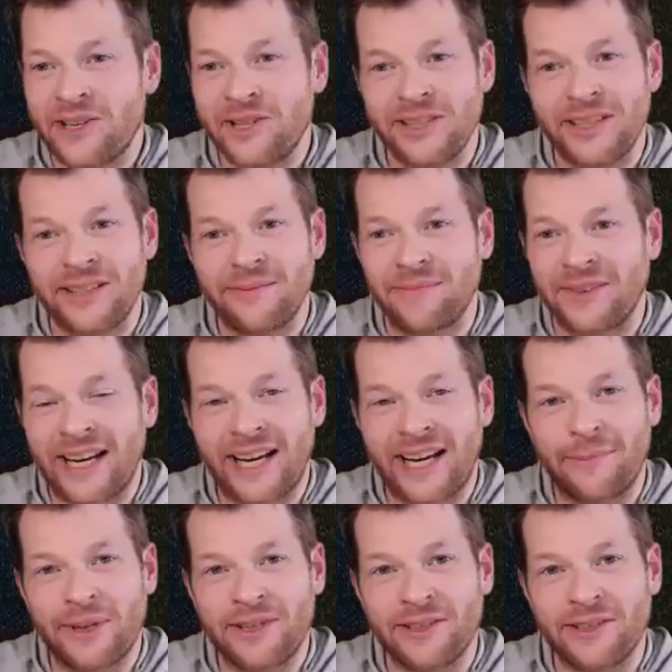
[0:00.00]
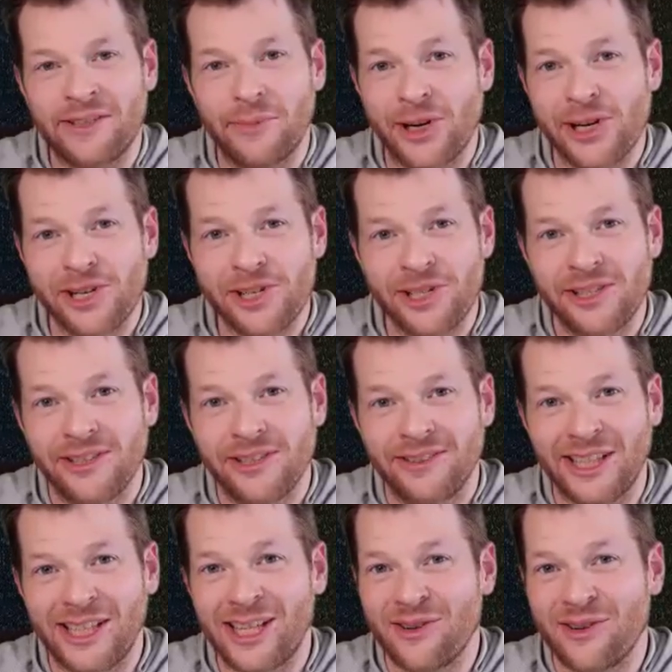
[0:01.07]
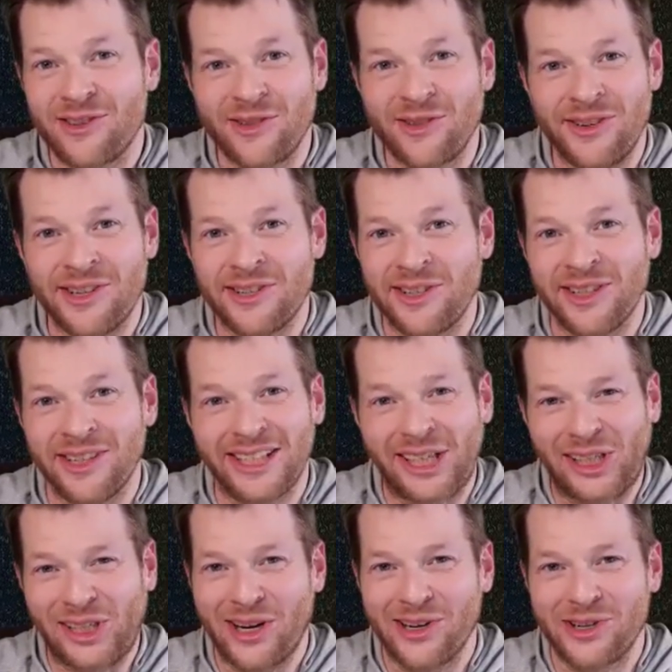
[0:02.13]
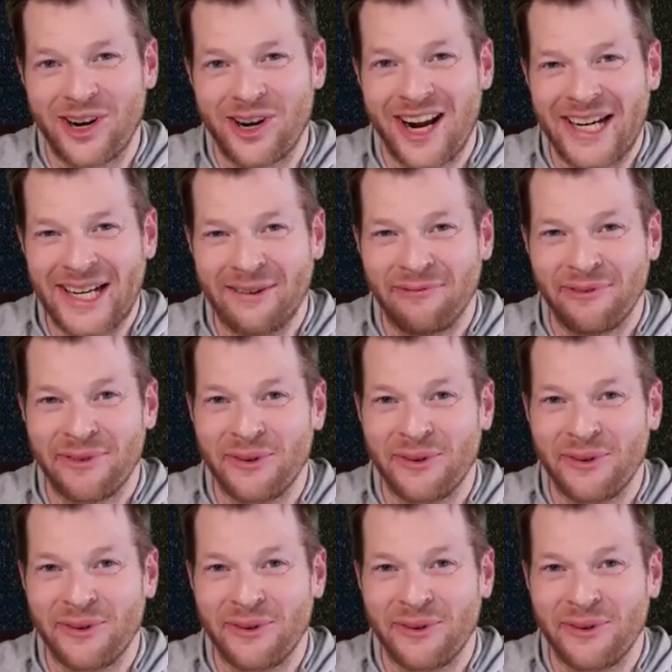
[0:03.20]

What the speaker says: especially that happened in March. As soon as you're drying up